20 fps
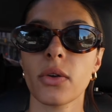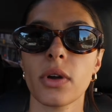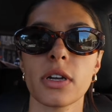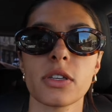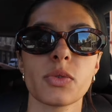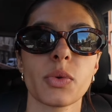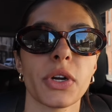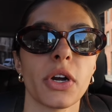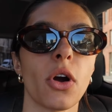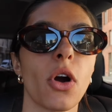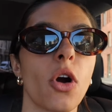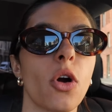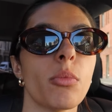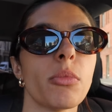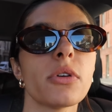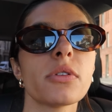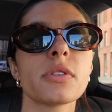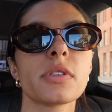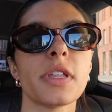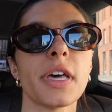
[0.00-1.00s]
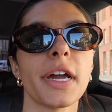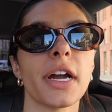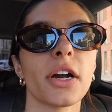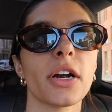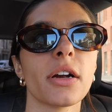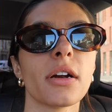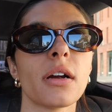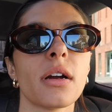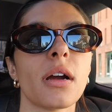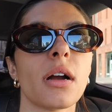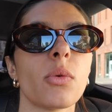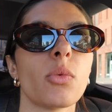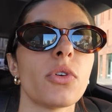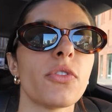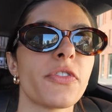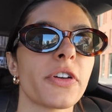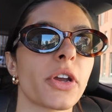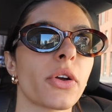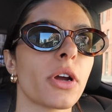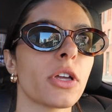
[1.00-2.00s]
you guys, we are almost there. We'll
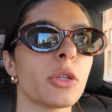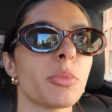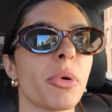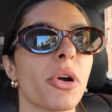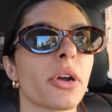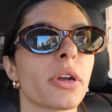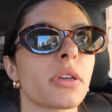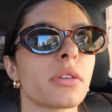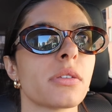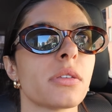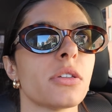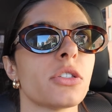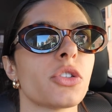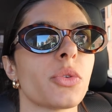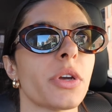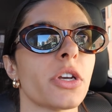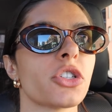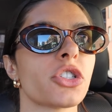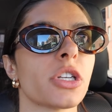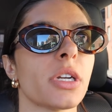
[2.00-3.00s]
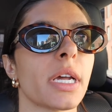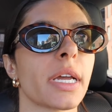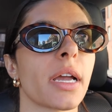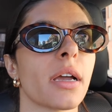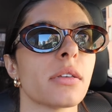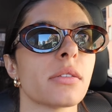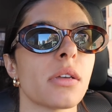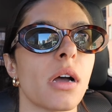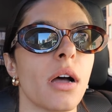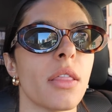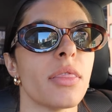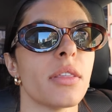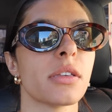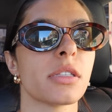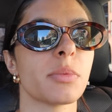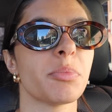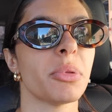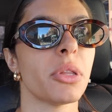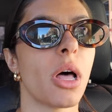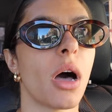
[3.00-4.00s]
figure out the parking situation, I guess, on
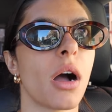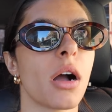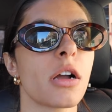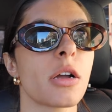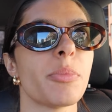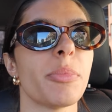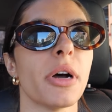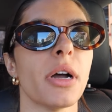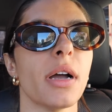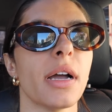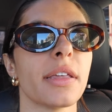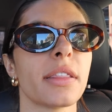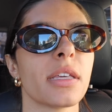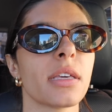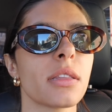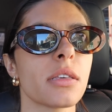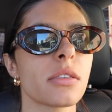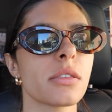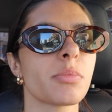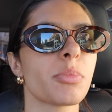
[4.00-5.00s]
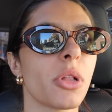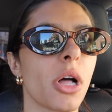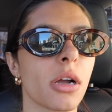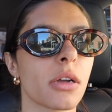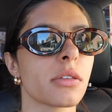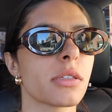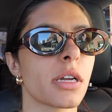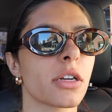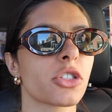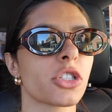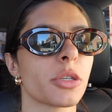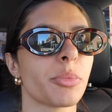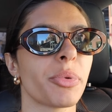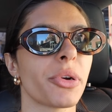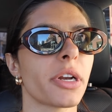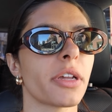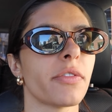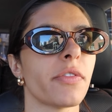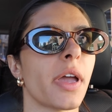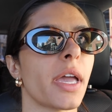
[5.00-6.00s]
this block, but I think this block is actually
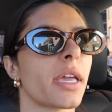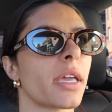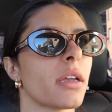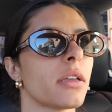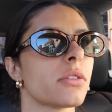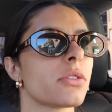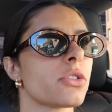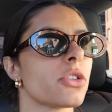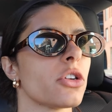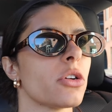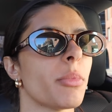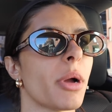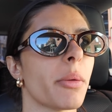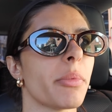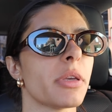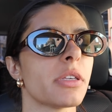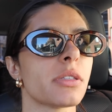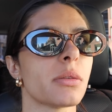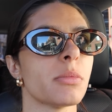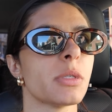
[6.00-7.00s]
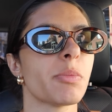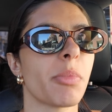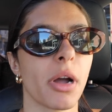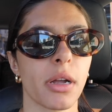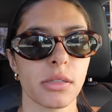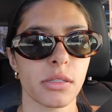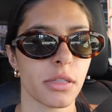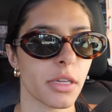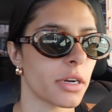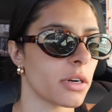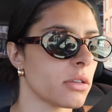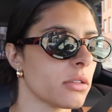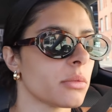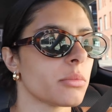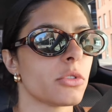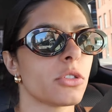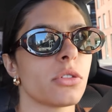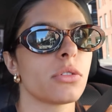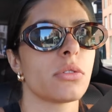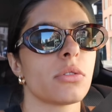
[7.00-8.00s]
pretty vacant, so there might be some spots there. Let
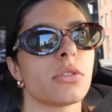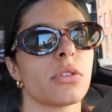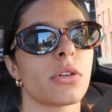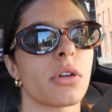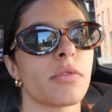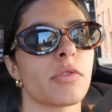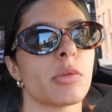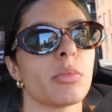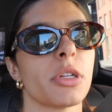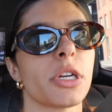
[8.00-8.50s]
me just turn off the